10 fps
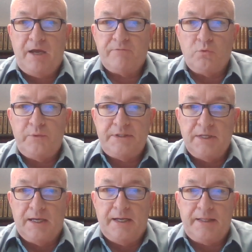after we
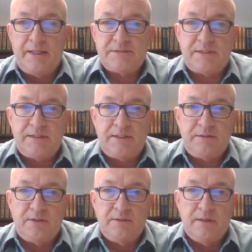die. That
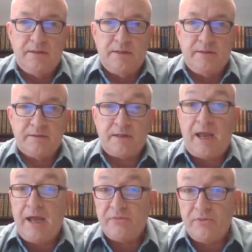the uh,
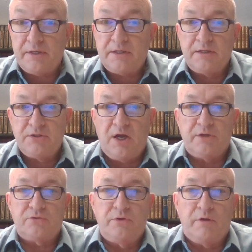Catholic
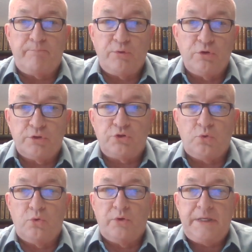doctrine of
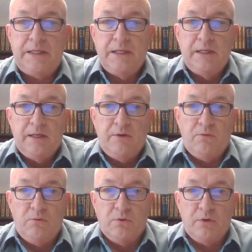purgatory
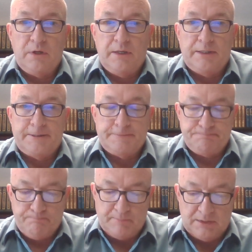or
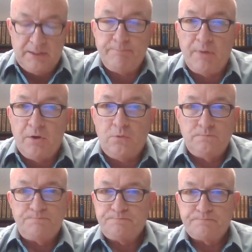um,
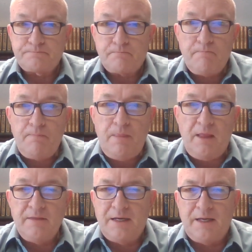limbo,
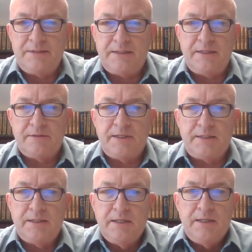that idea
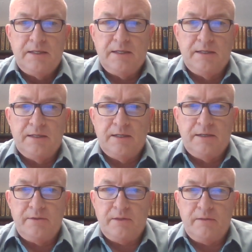that
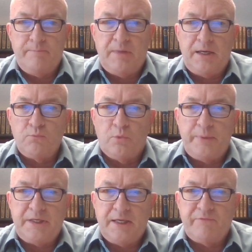uh, man will
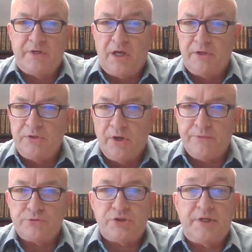be given
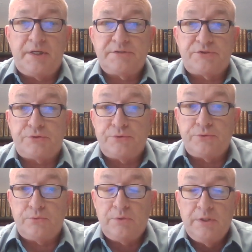another chance
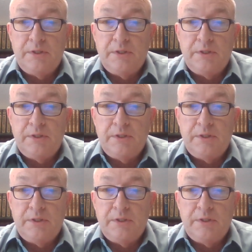to